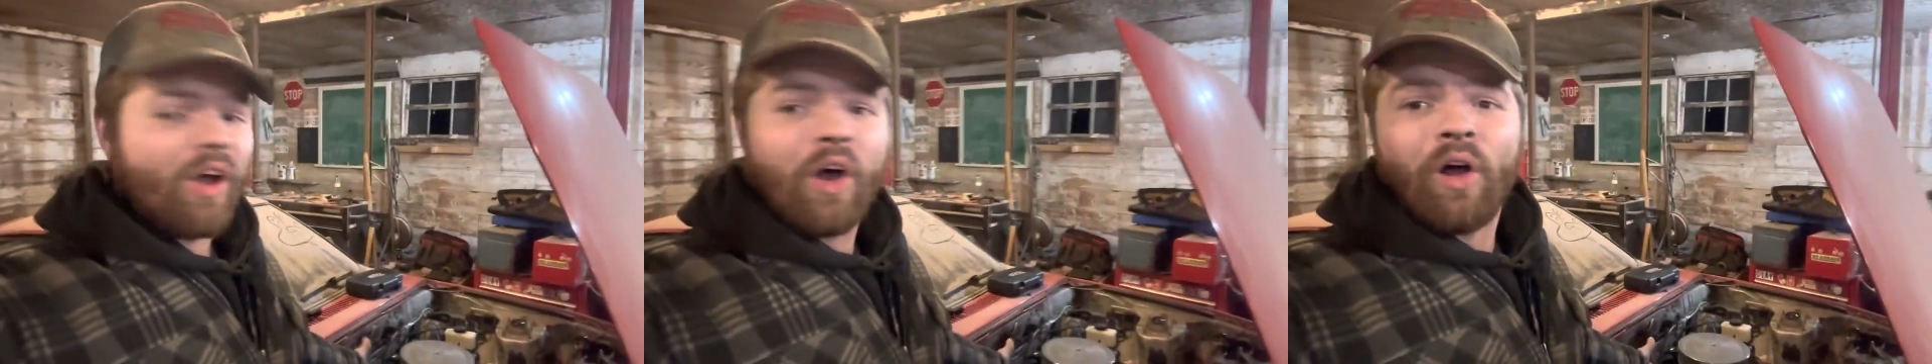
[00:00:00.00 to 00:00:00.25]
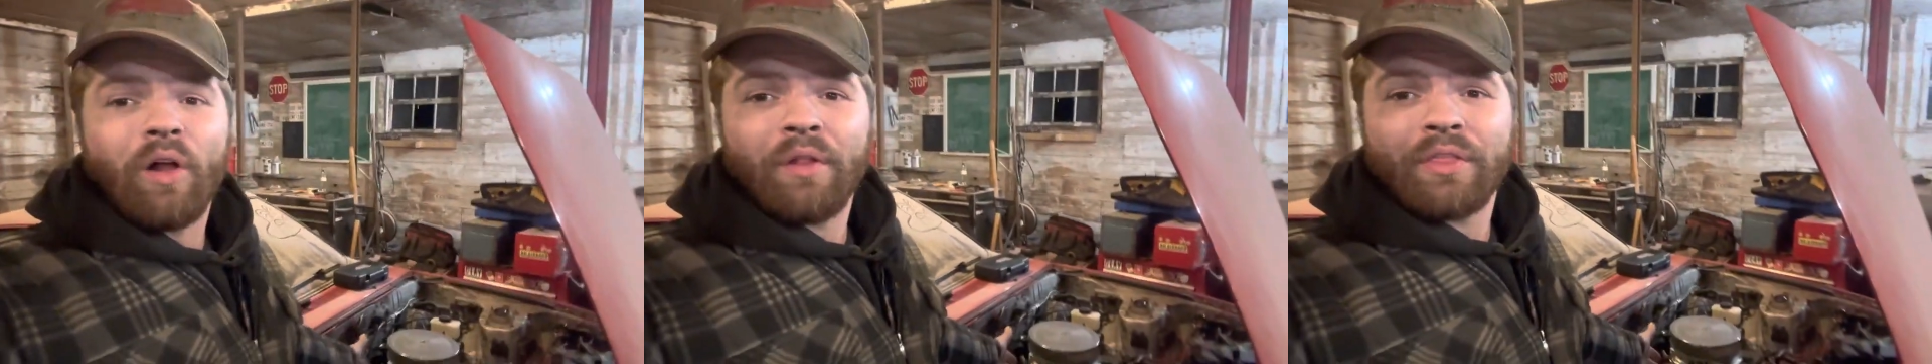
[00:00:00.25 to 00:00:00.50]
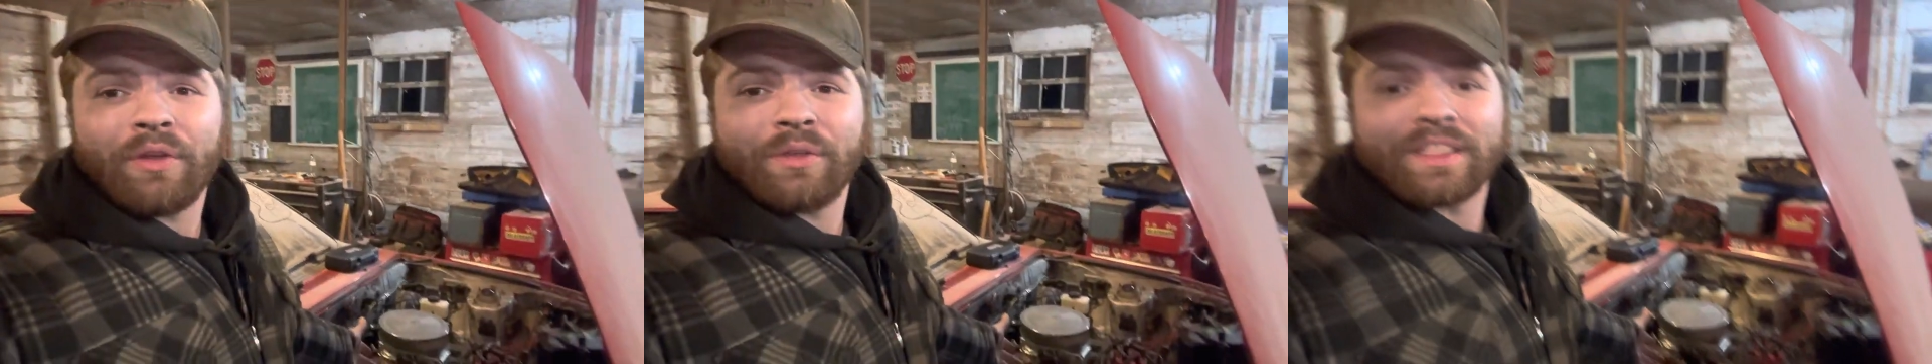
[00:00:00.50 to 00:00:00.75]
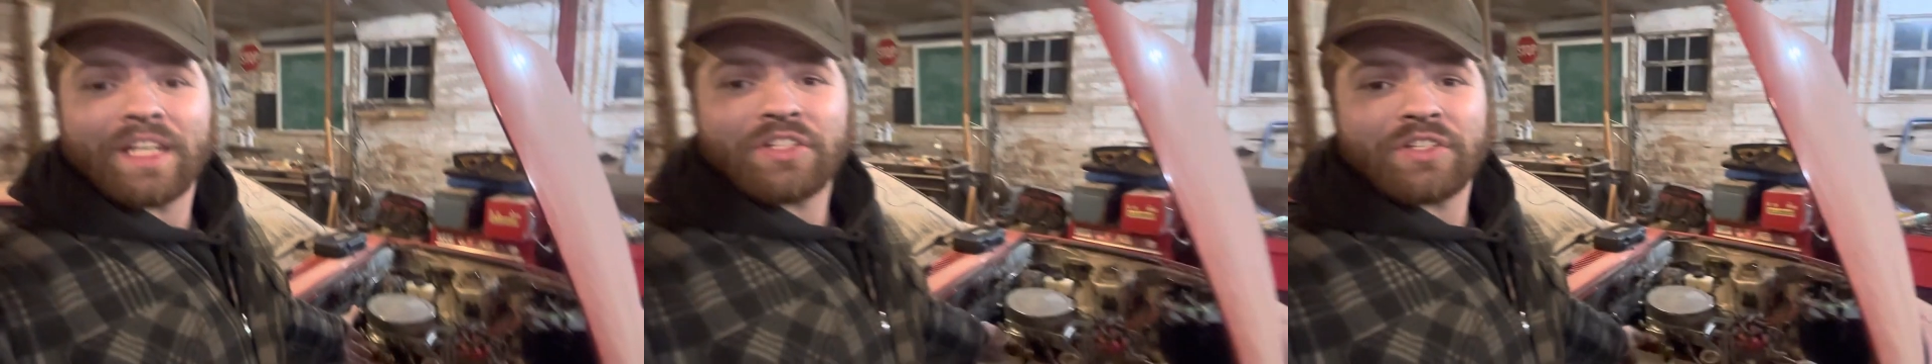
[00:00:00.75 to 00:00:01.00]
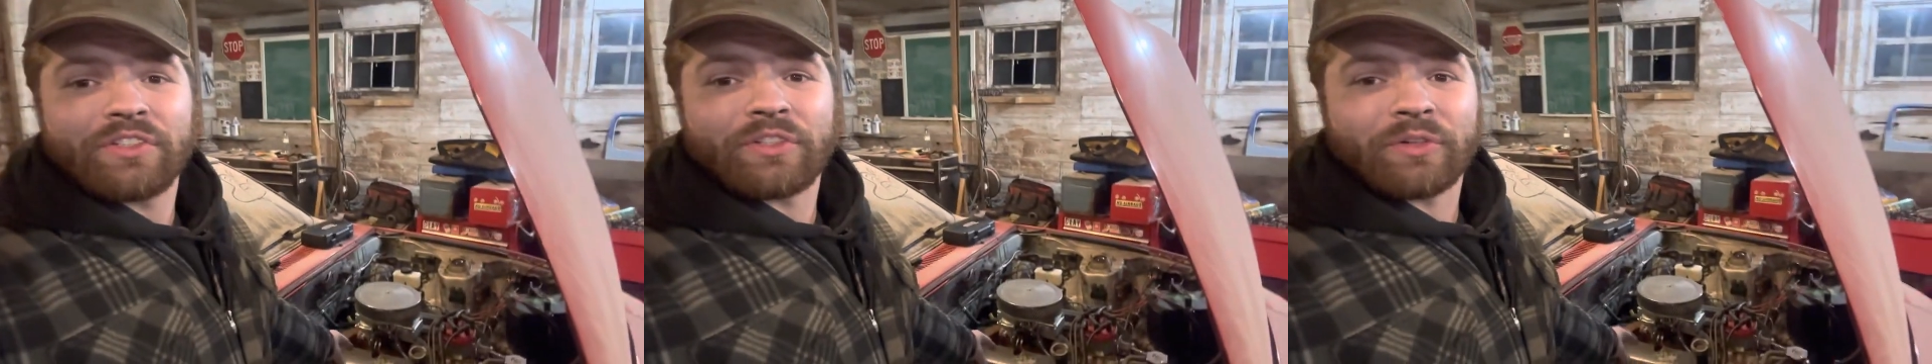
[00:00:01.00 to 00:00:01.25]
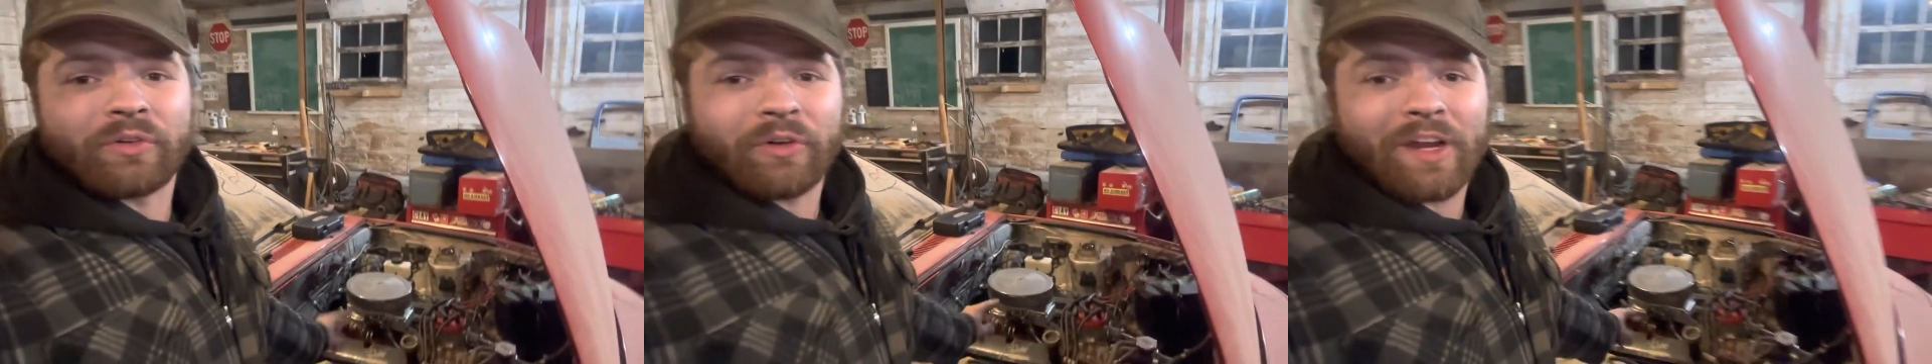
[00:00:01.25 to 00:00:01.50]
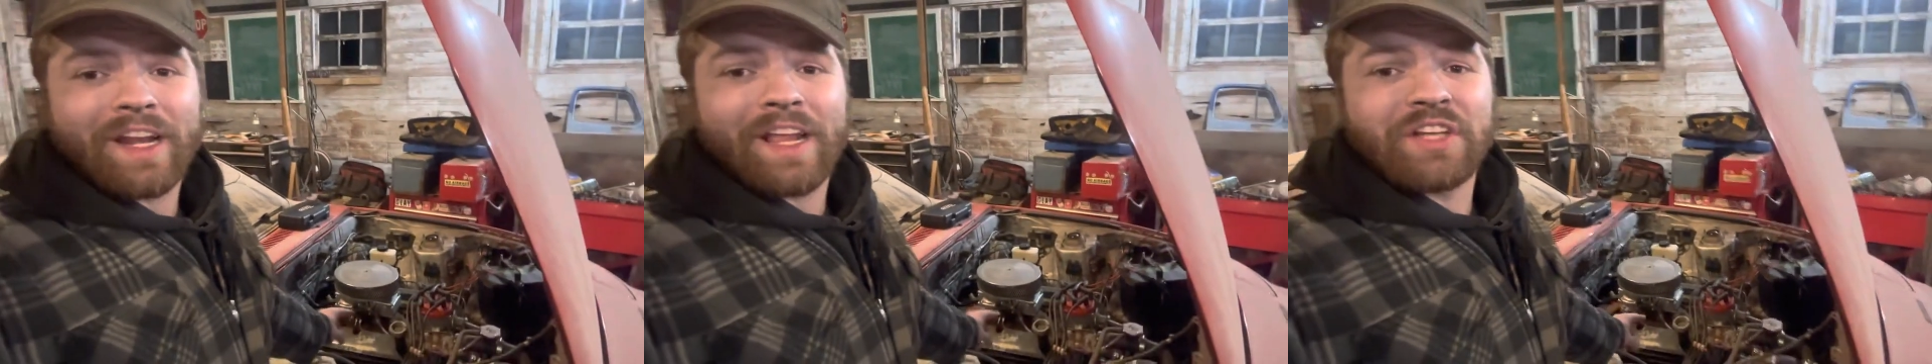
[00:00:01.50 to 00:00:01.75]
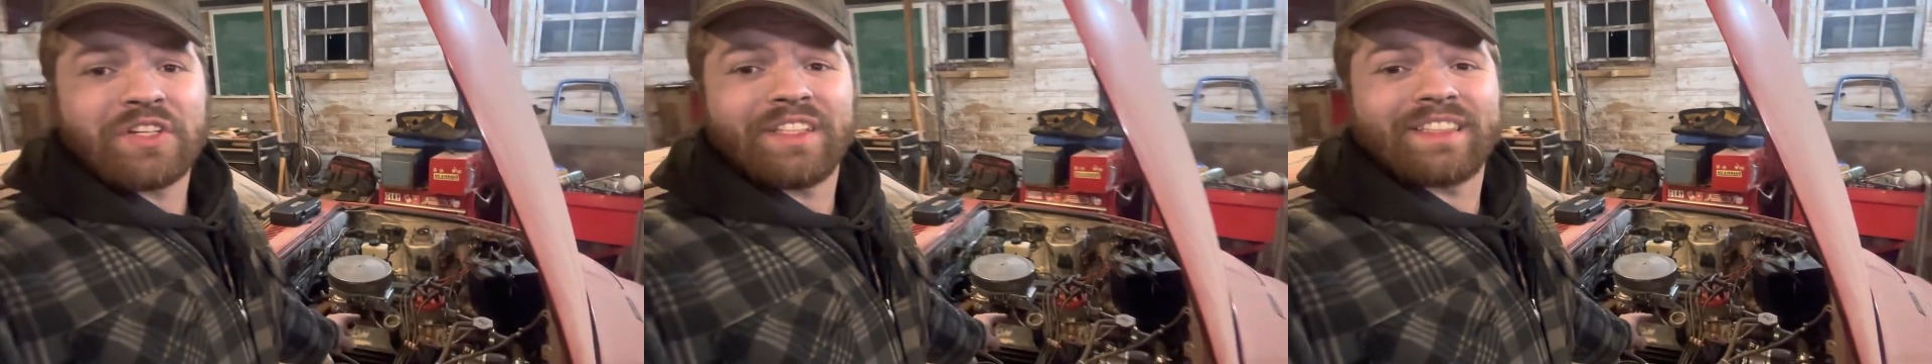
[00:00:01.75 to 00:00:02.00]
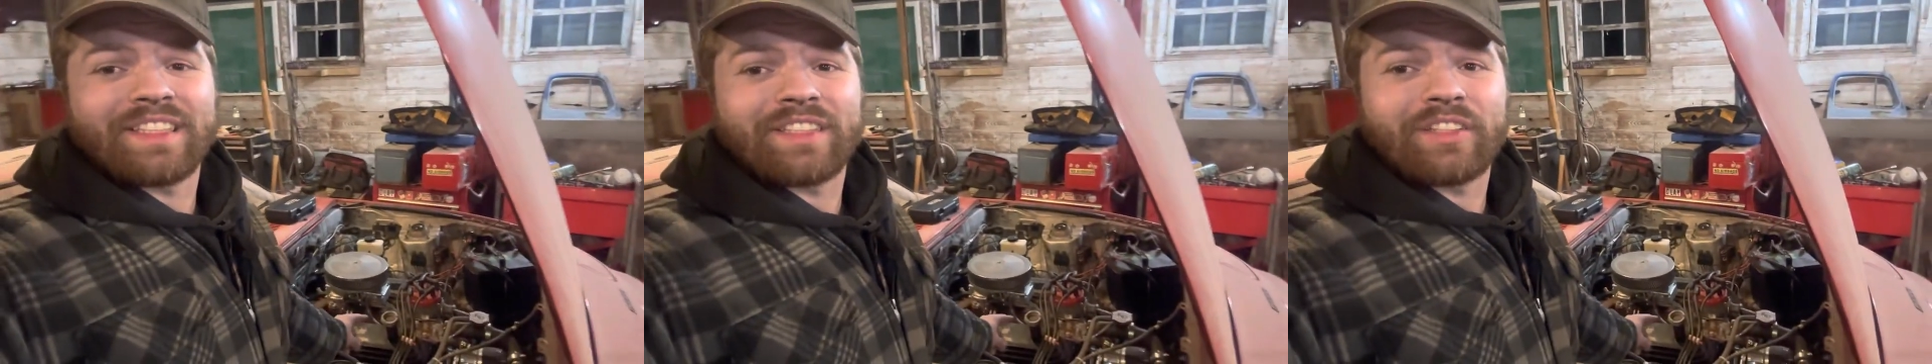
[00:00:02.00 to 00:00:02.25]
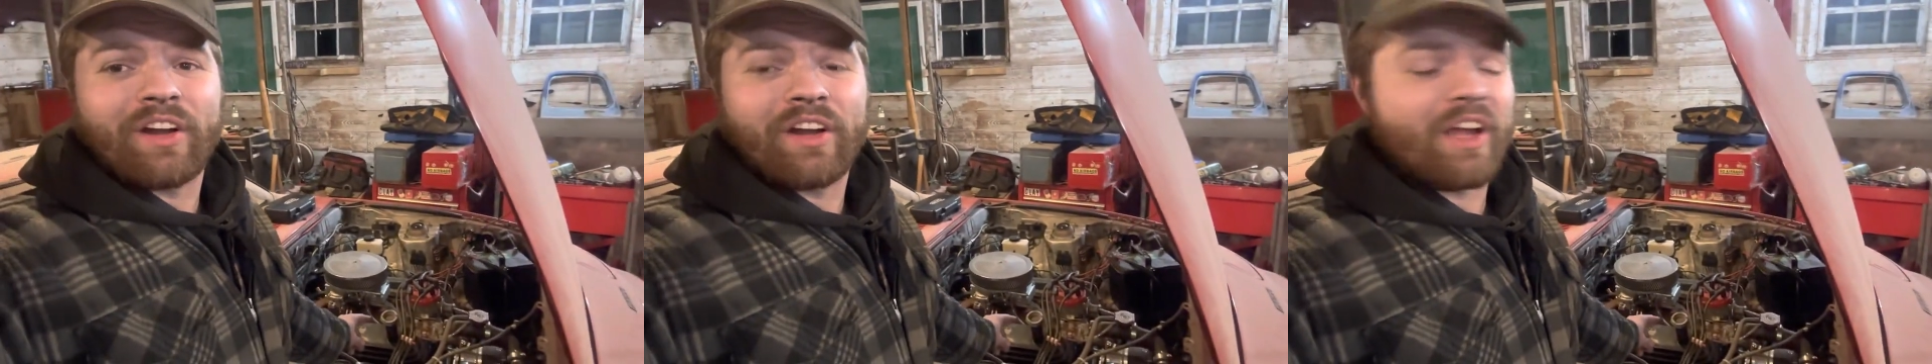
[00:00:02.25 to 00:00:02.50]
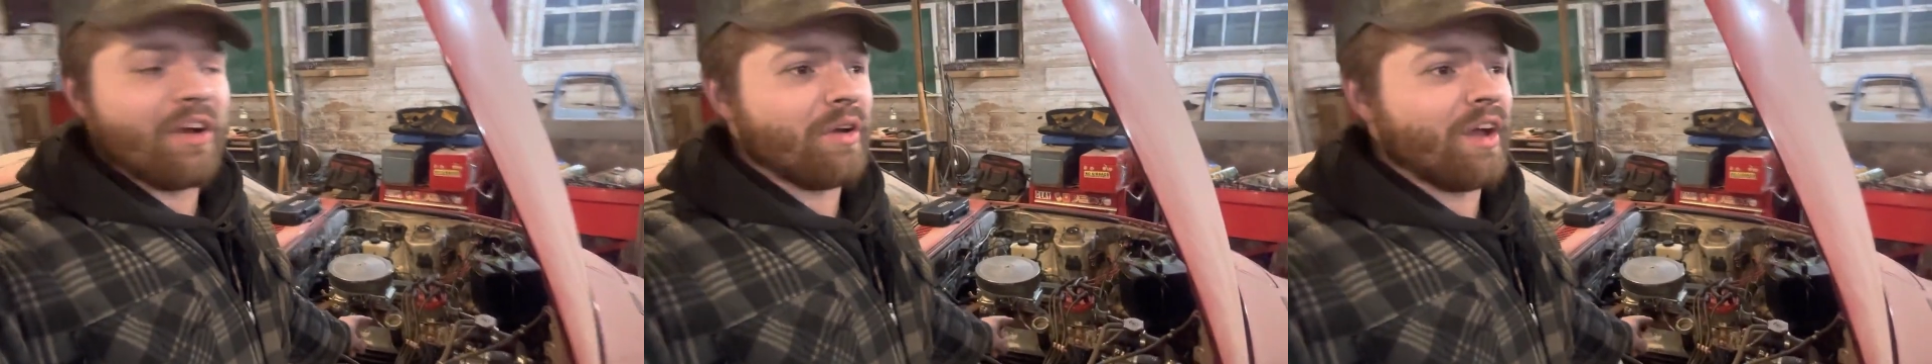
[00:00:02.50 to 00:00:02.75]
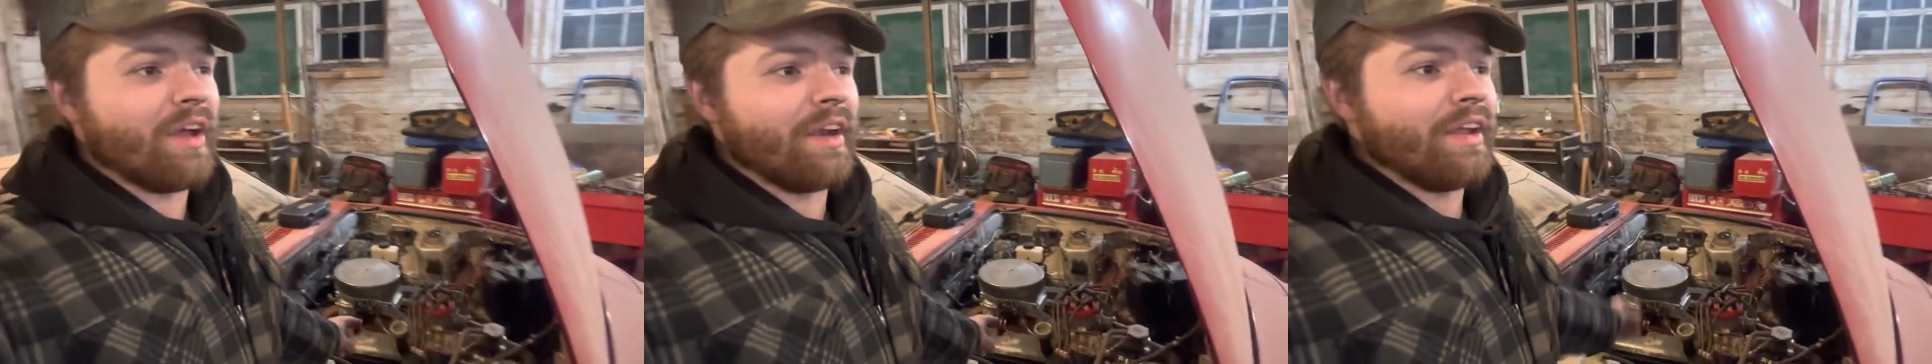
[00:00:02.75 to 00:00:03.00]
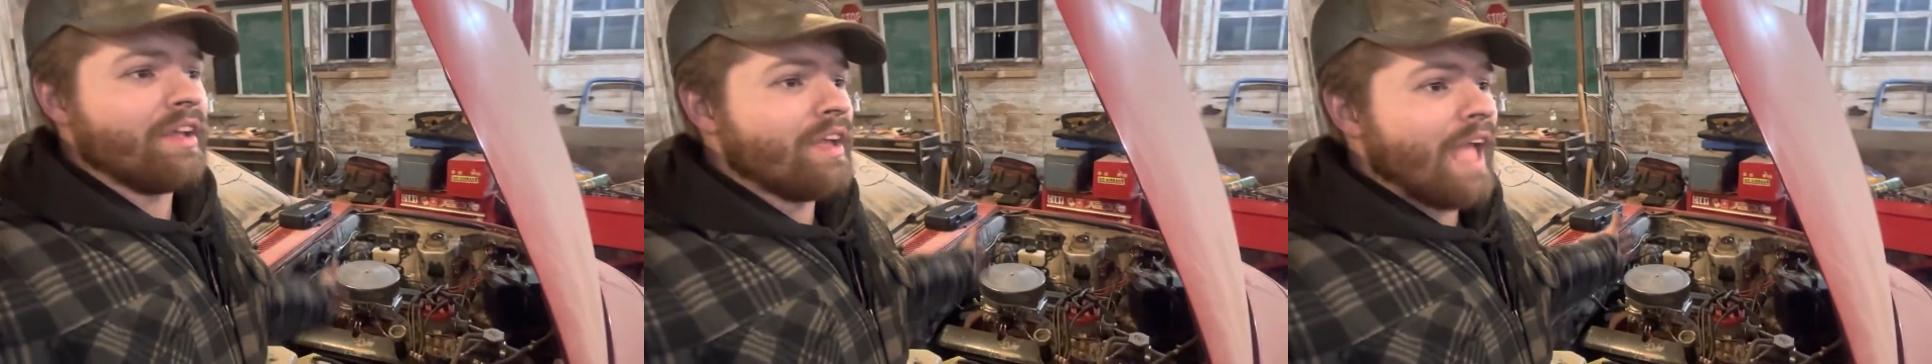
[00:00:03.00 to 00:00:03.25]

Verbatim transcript: All those engines are great engines to start out on